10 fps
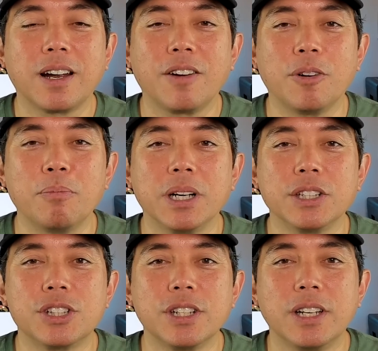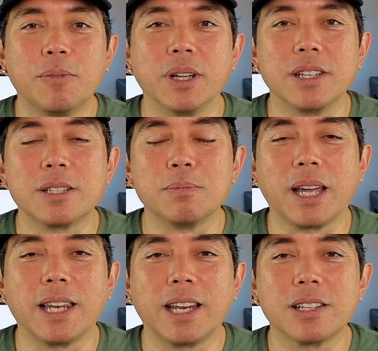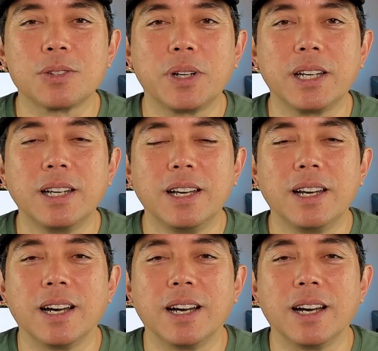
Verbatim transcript: I have a bunch, but this is my latest one.